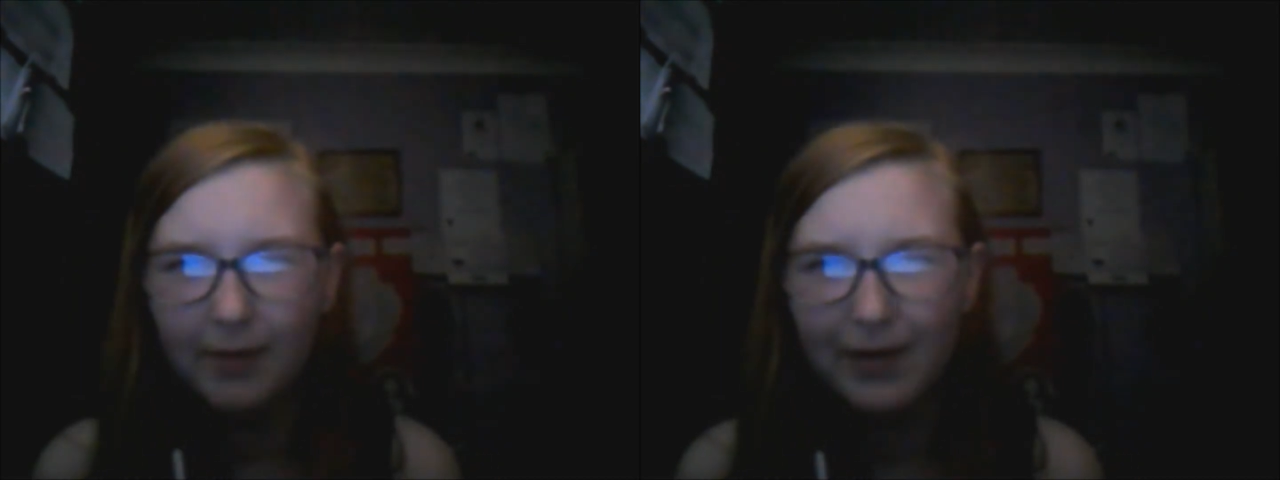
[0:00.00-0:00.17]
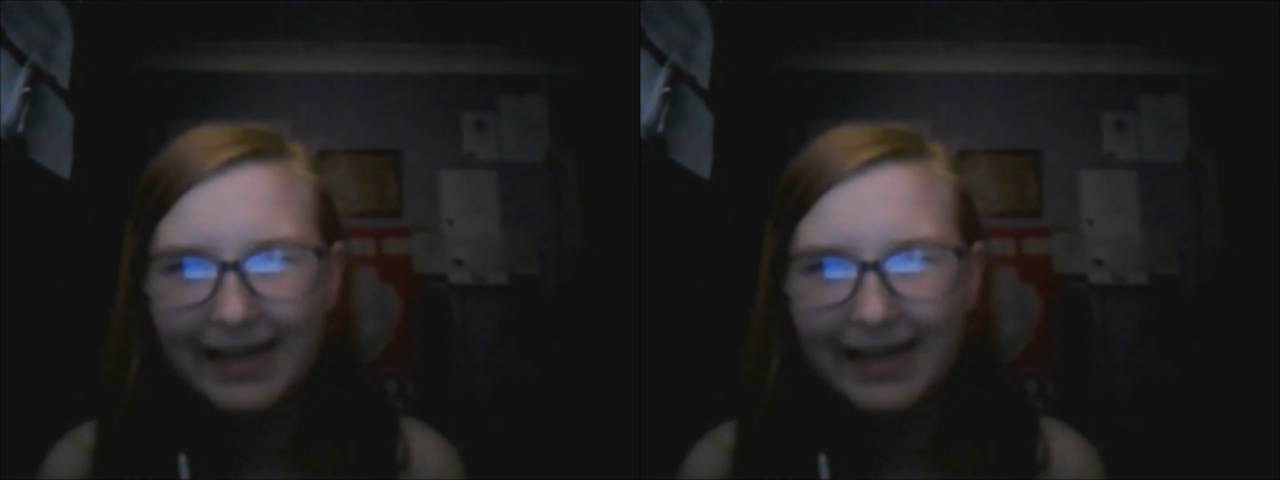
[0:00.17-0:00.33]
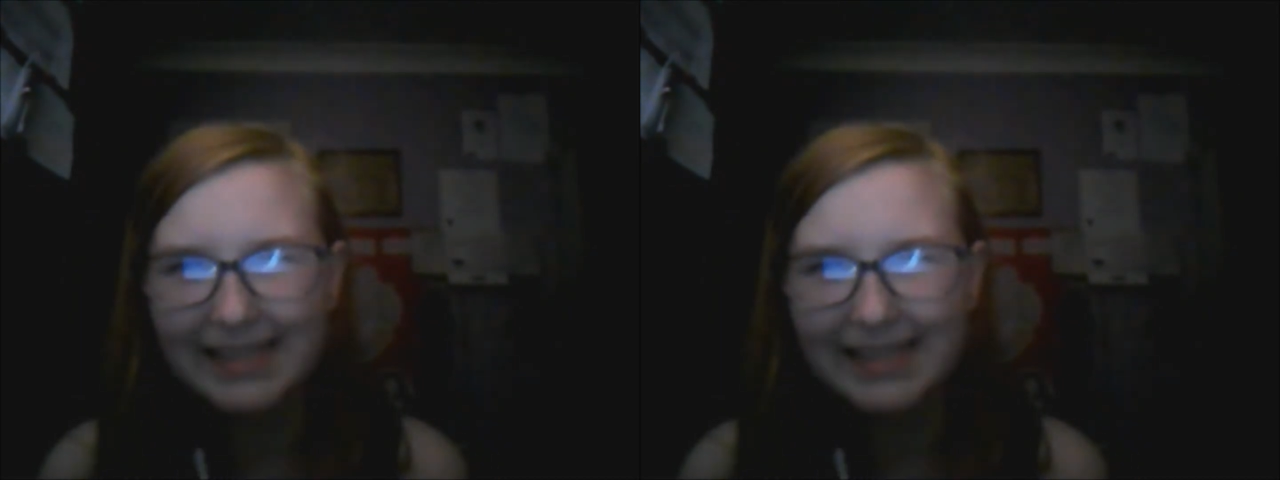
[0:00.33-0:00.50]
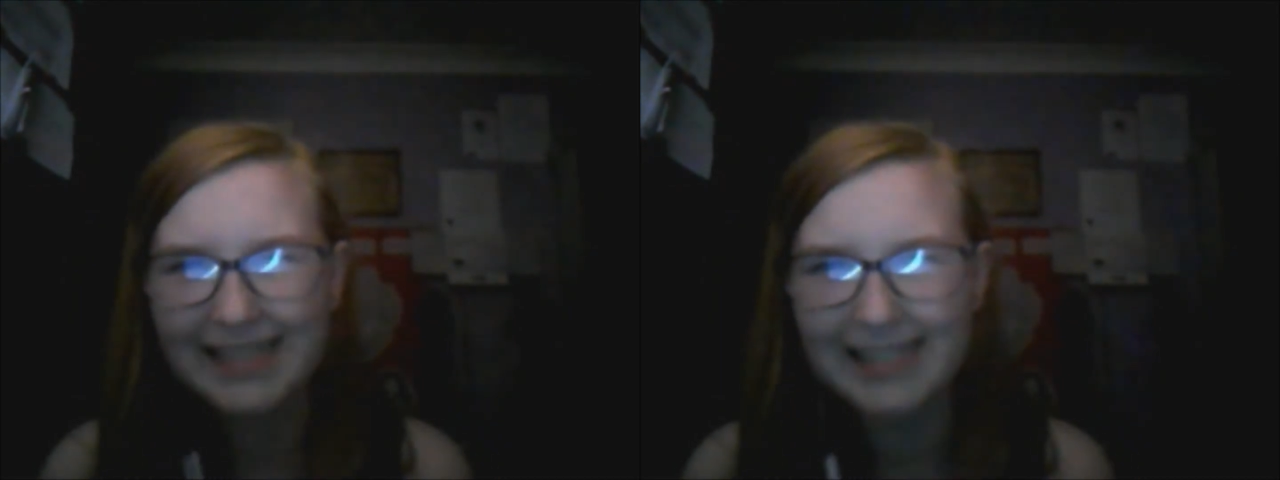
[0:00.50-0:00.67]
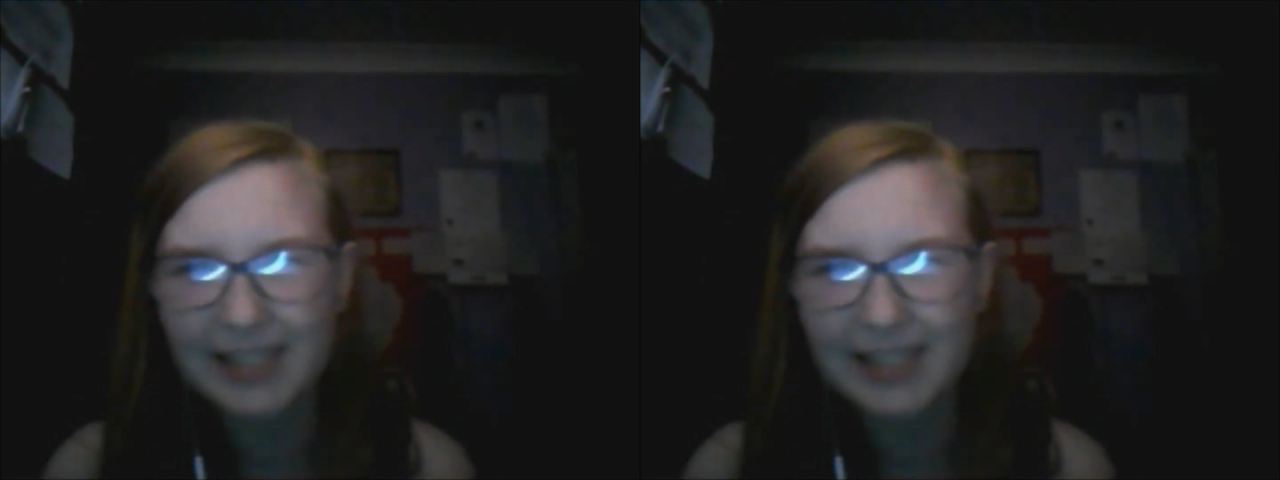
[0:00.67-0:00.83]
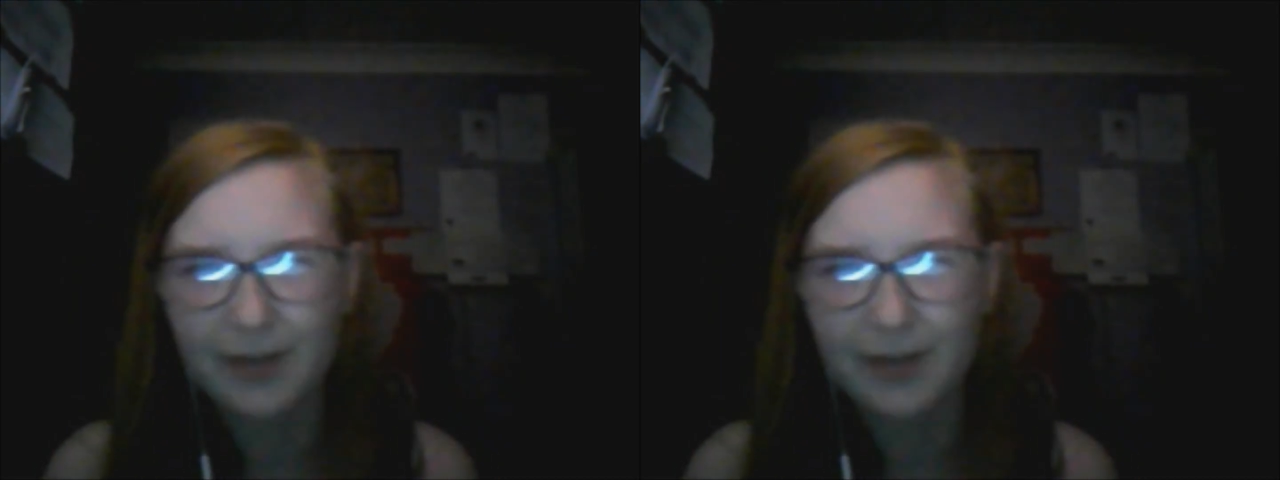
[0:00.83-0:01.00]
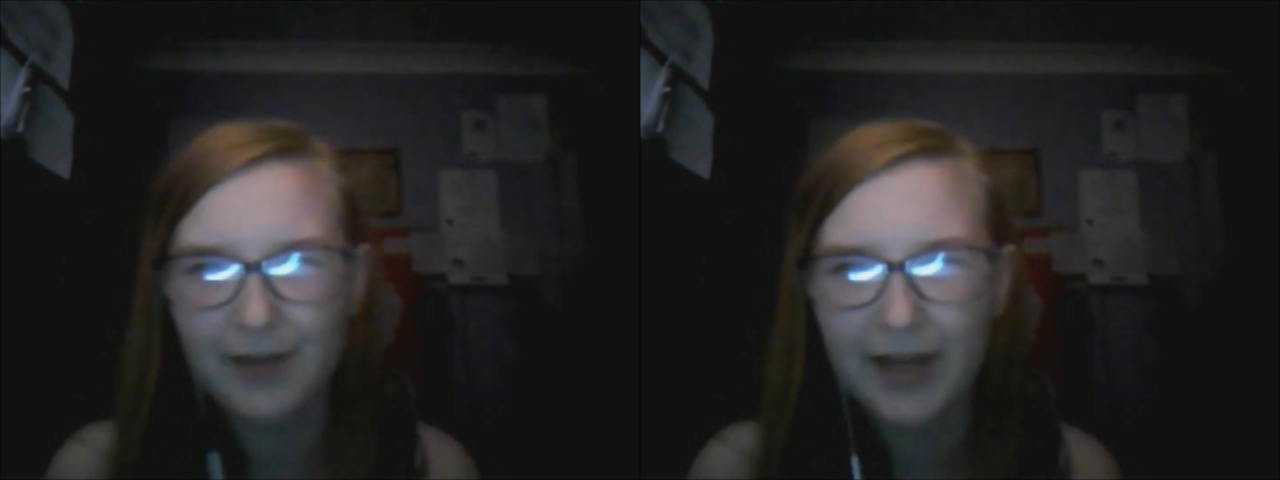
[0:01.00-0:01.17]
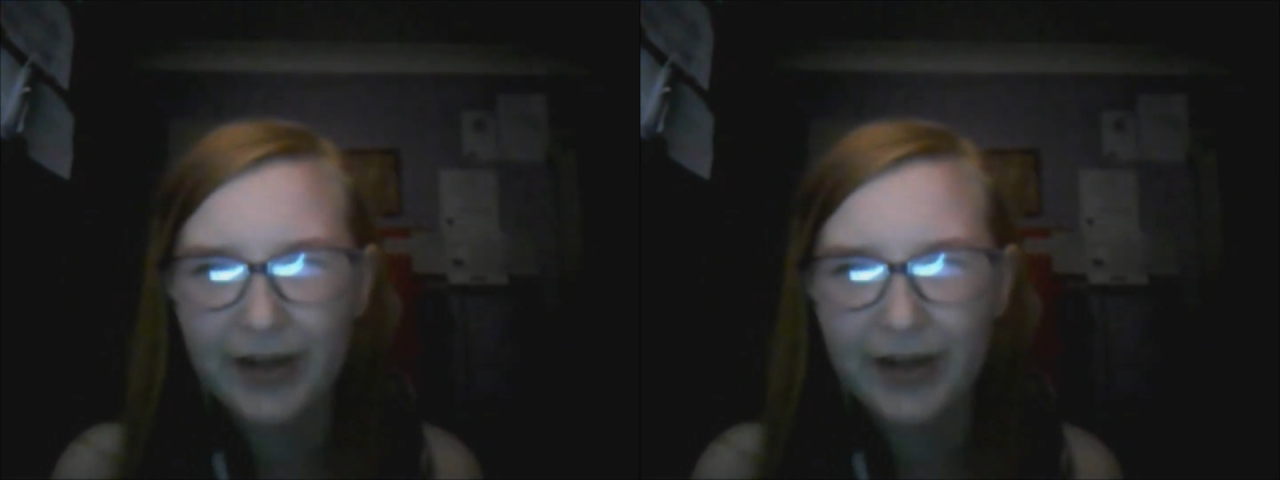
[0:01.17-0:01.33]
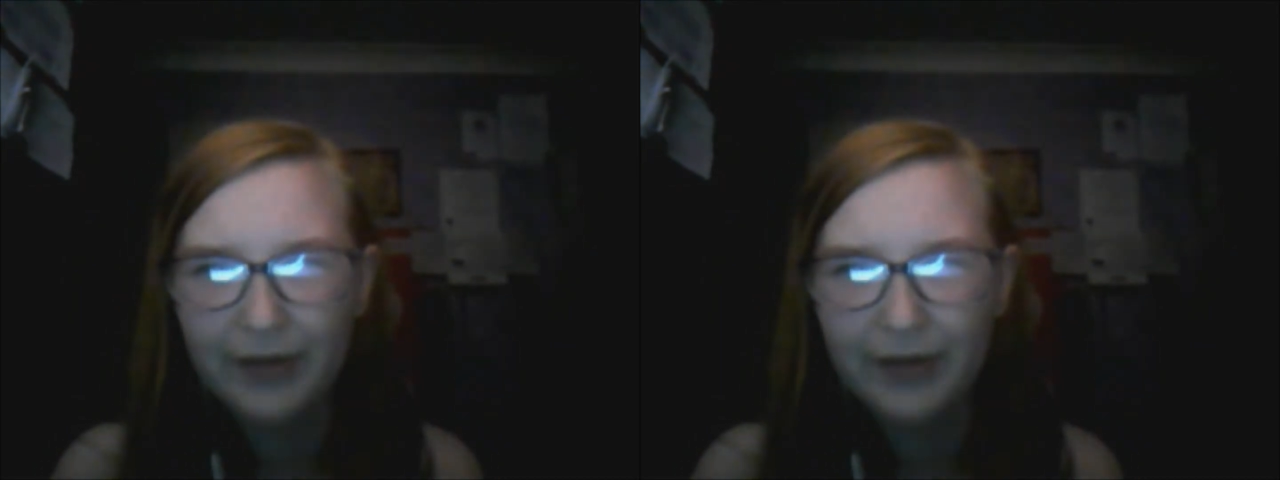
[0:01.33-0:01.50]
why is he so
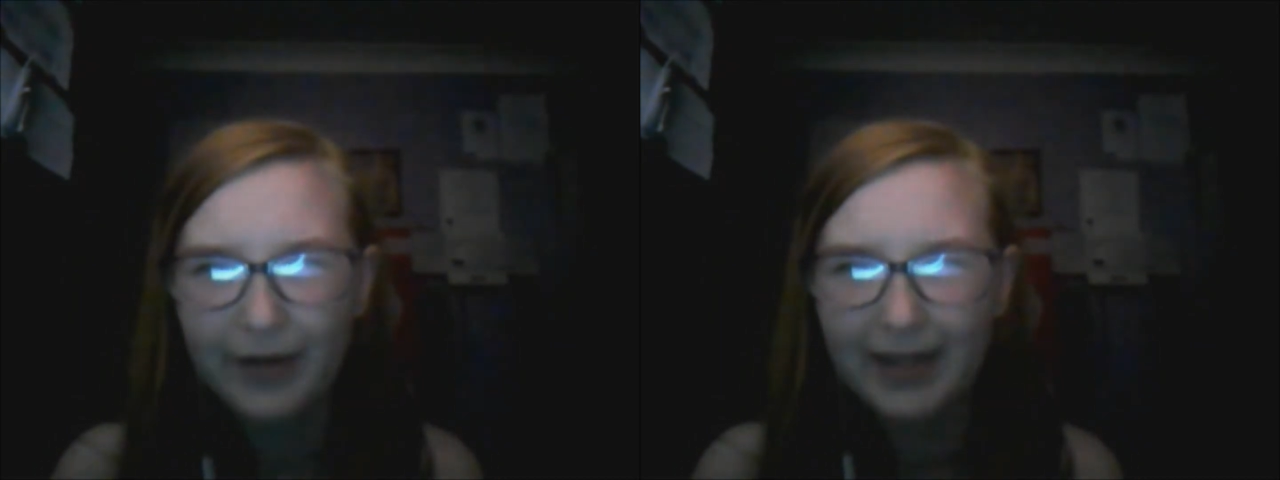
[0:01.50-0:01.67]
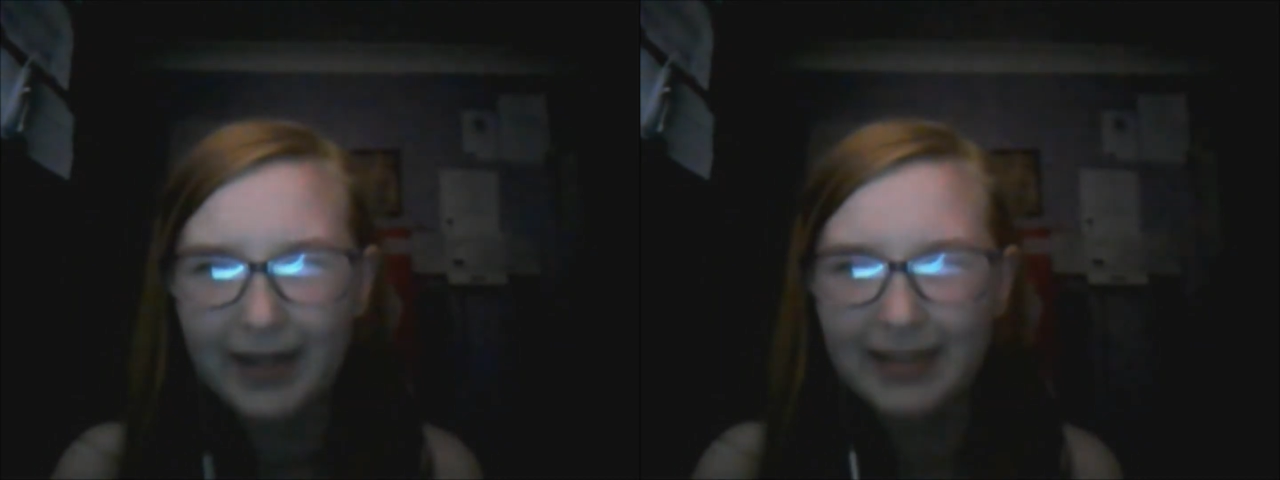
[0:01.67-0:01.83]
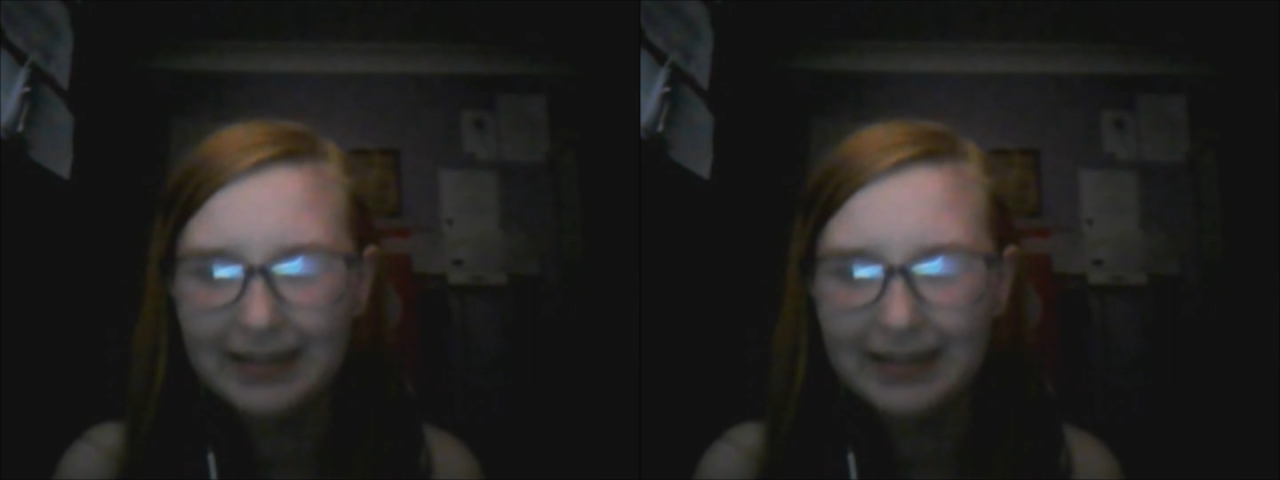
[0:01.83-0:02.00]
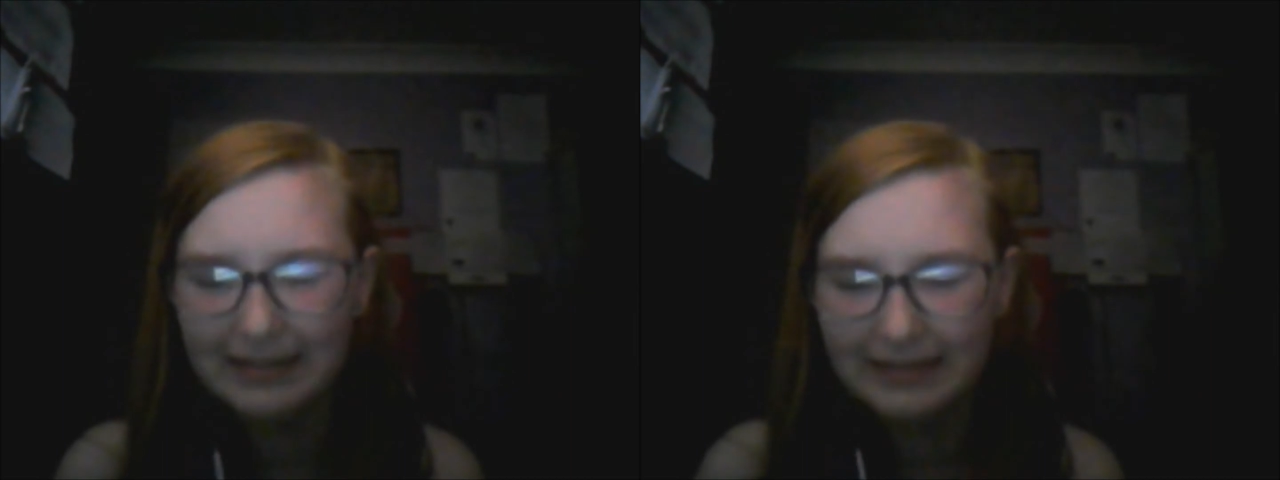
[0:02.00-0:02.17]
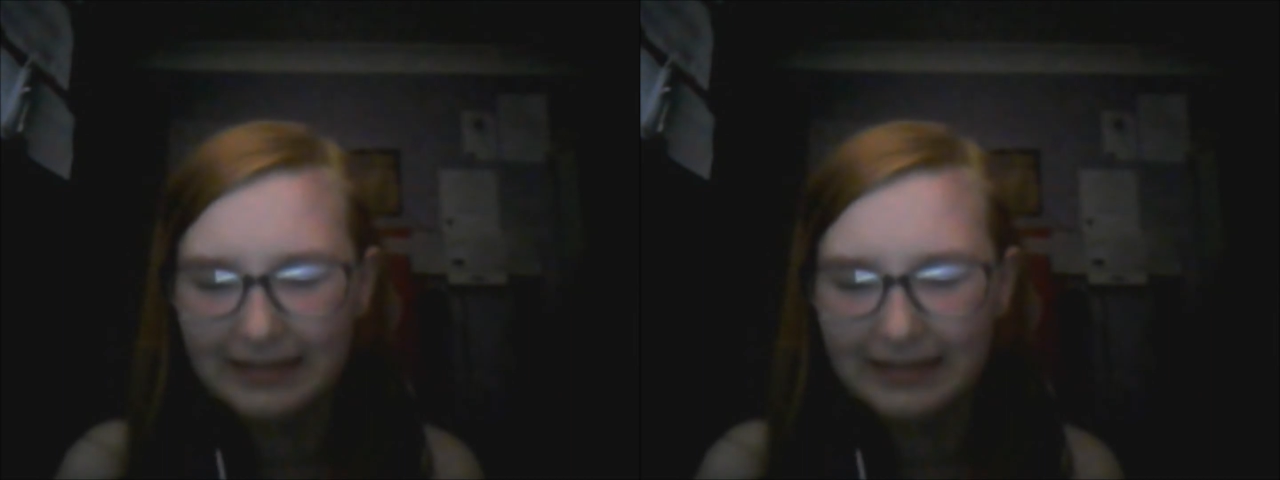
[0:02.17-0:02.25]
low? And